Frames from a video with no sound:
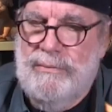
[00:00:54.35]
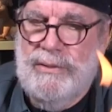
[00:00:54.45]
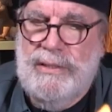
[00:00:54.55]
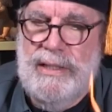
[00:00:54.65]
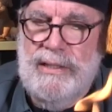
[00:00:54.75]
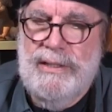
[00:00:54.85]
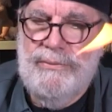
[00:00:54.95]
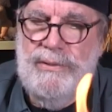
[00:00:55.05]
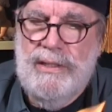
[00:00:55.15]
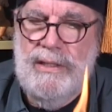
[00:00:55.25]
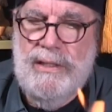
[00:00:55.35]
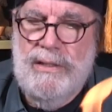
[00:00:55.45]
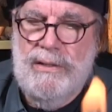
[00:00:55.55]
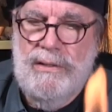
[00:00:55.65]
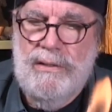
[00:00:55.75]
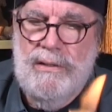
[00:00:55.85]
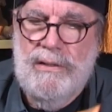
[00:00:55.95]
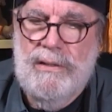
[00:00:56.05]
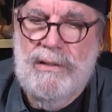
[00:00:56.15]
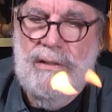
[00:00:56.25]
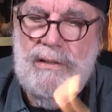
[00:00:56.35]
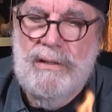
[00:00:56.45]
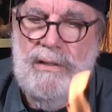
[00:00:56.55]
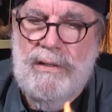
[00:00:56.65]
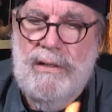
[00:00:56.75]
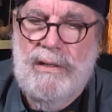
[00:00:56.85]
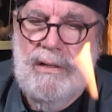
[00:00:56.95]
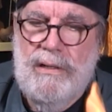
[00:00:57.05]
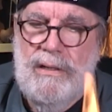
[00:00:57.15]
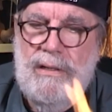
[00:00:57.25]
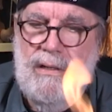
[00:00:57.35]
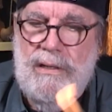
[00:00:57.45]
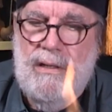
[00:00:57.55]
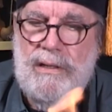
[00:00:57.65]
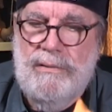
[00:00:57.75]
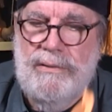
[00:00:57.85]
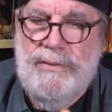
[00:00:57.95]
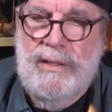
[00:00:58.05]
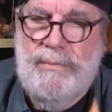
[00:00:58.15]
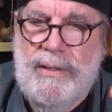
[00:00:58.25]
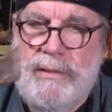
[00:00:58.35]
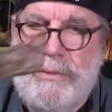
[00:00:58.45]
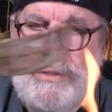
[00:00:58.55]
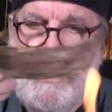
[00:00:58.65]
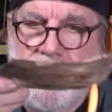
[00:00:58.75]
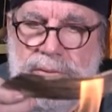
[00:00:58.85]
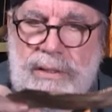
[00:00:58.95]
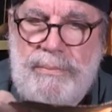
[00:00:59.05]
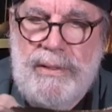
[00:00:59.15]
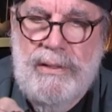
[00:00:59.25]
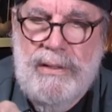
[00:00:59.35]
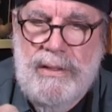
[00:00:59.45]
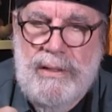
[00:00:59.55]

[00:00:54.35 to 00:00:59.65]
I'm gonna take this one down here. Slide it through. And lift it up, and I'm gonna take this one up there.